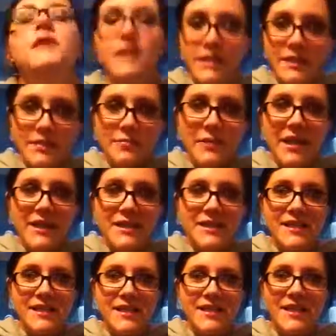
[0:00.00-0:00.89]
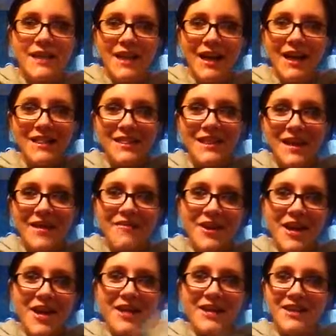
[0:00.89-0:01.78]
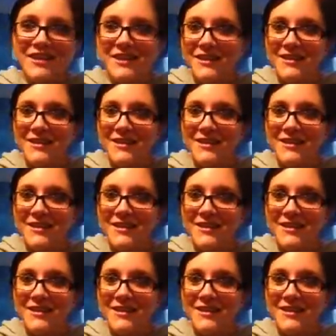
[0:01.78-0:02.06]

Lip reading: It's amazing. I love it.